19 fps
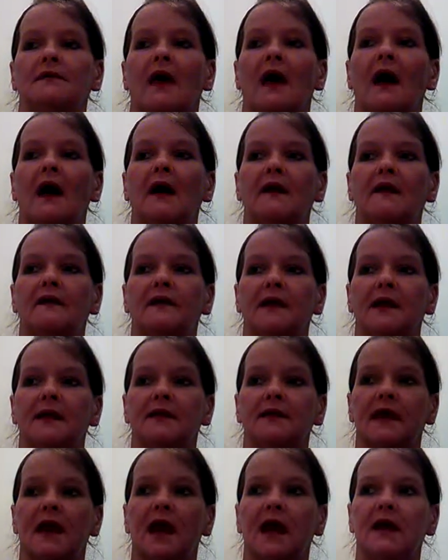I think
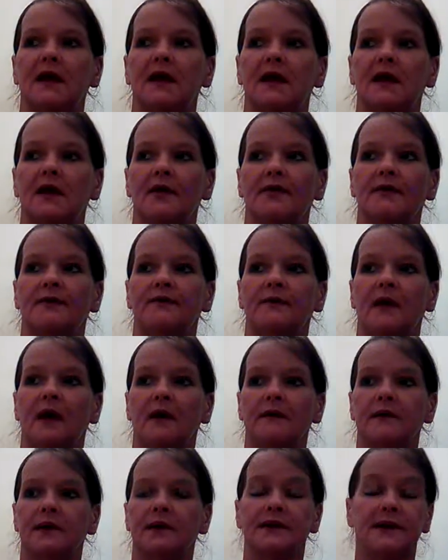that is
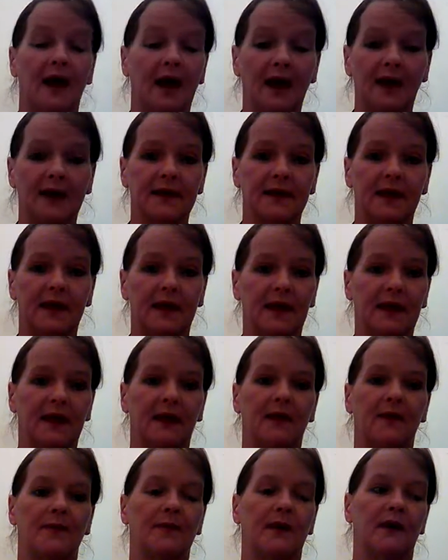very tacky
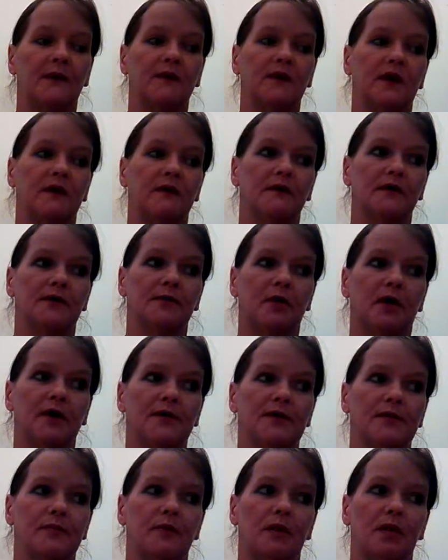and very
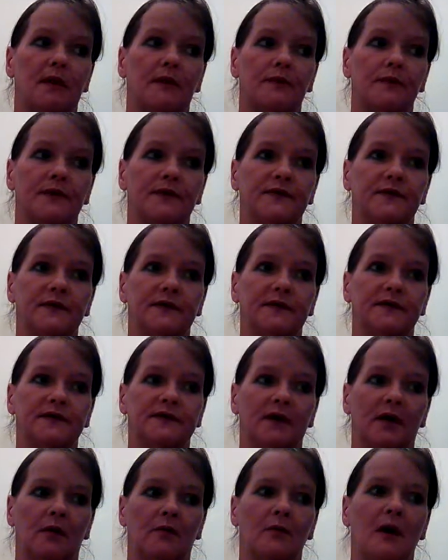irresponsible of the
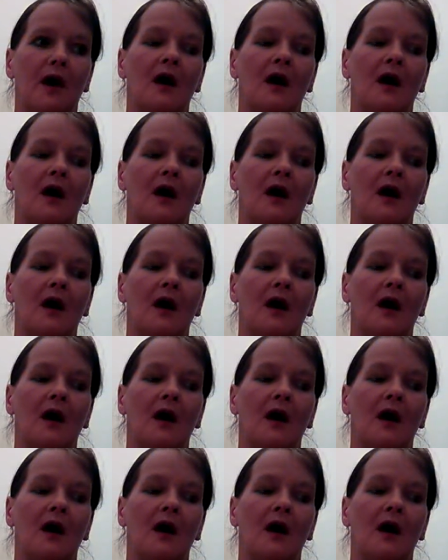system.